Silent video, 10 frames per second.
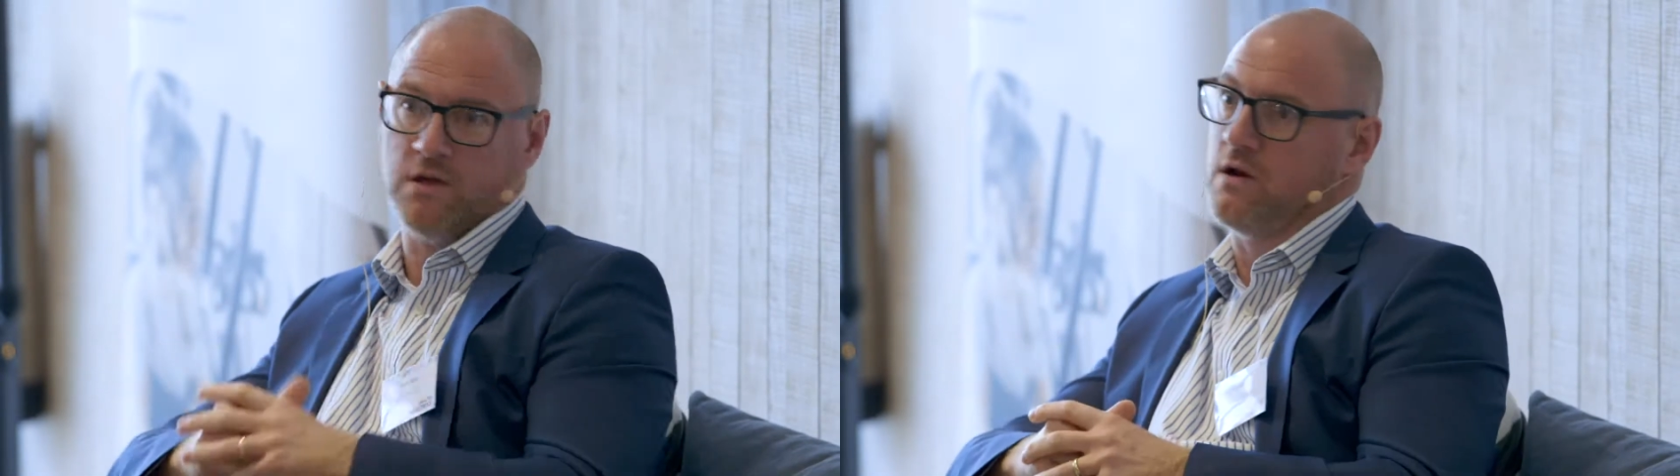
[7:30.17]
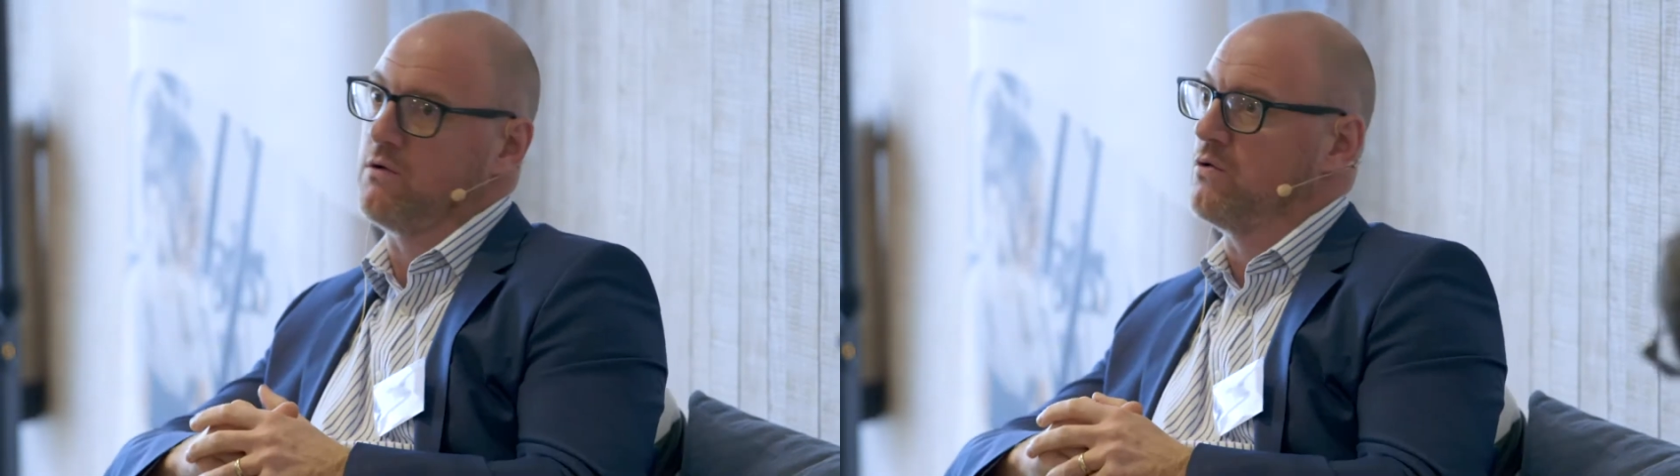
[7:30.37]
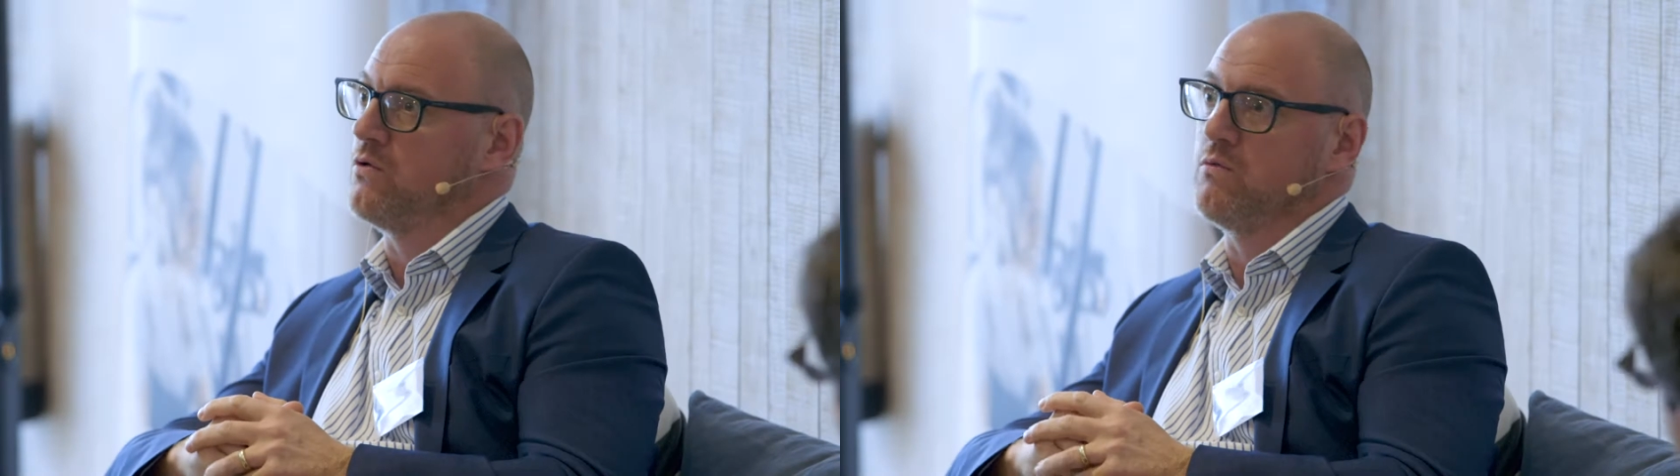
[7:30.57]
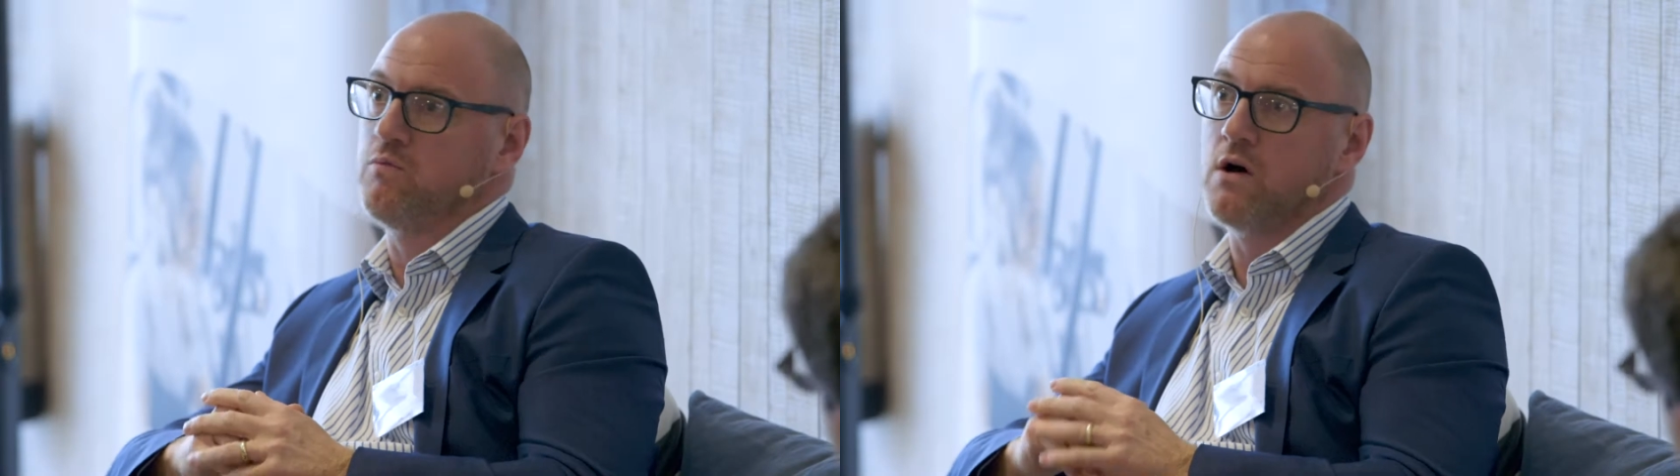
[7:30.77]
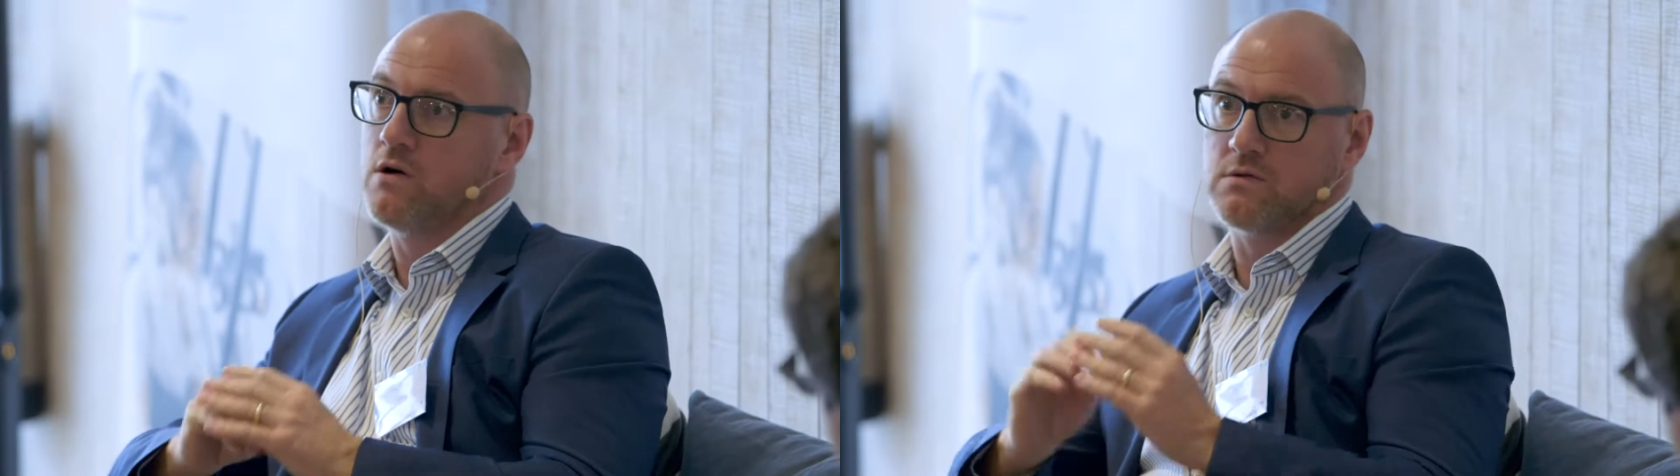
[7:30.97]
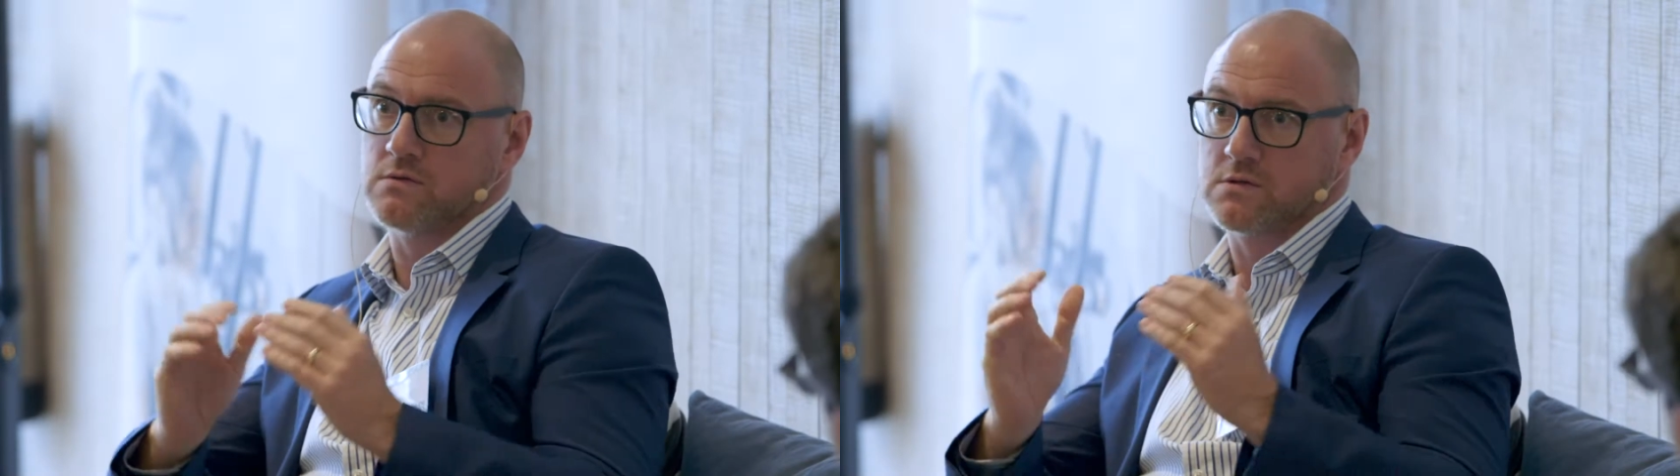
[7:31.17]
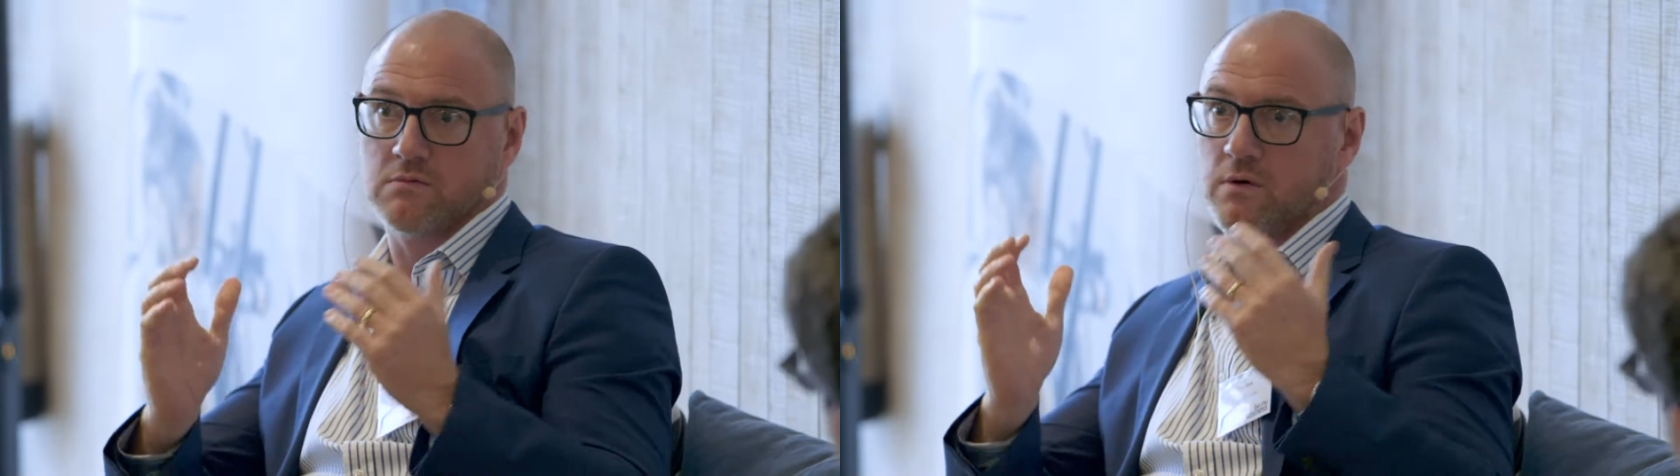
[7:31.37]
you're world's